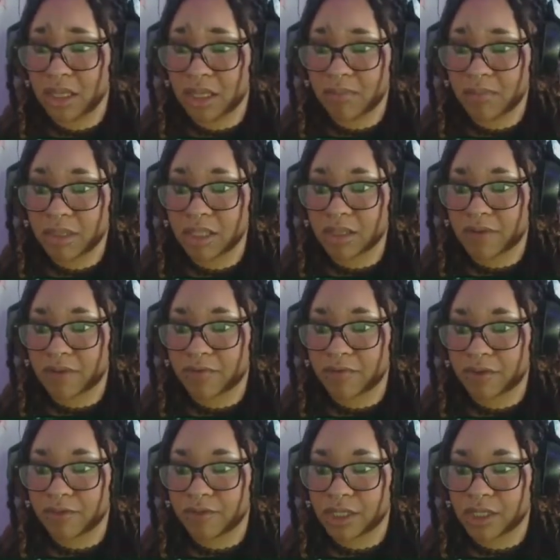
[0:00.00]
It might not
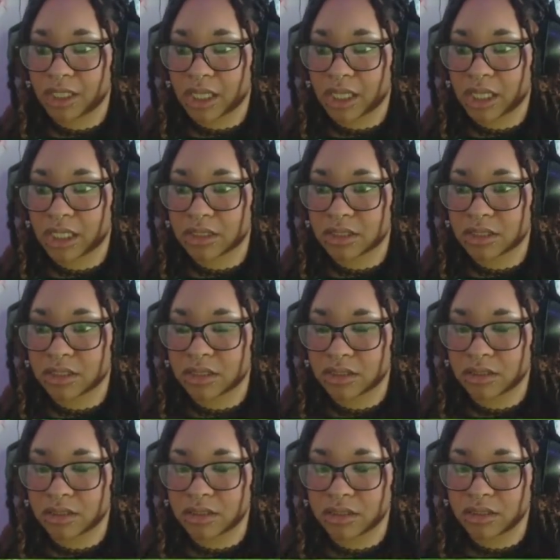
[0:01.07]
feel very nice
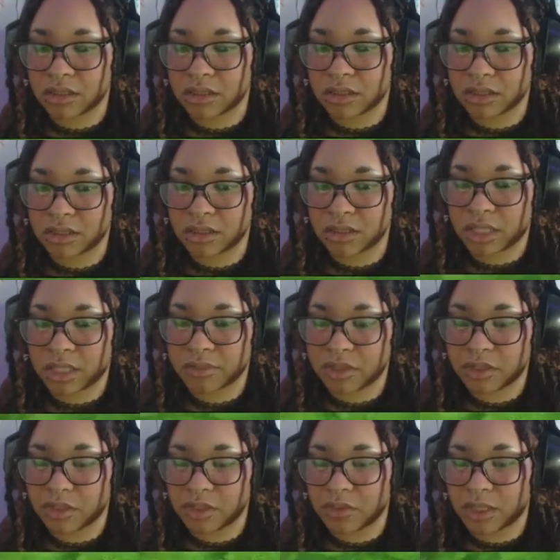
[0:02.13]
to have to
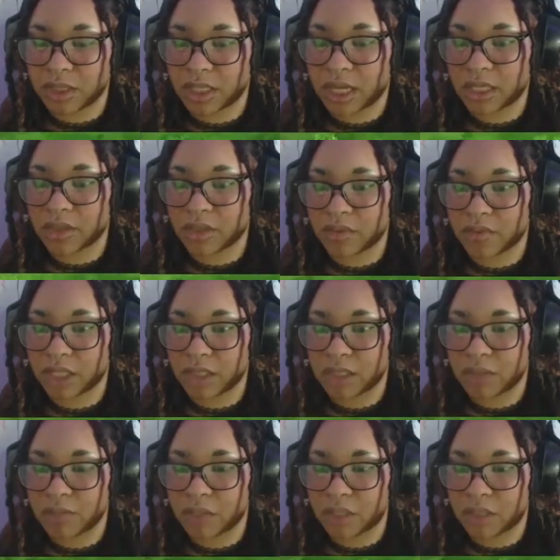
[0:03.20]
deal with that in the rain,
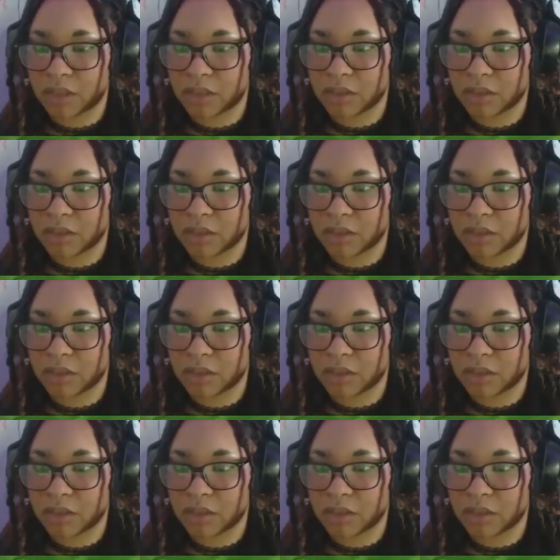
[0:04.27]
but